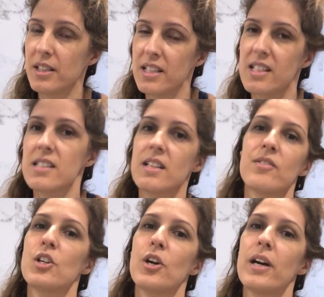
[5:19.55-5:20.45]
that doesn't
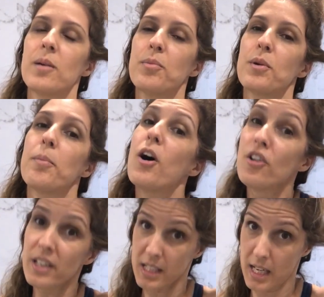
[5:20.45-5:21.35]
even know how to put a
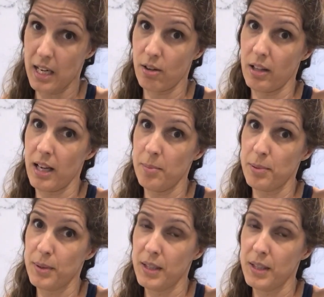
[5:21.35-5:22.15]
ponytail up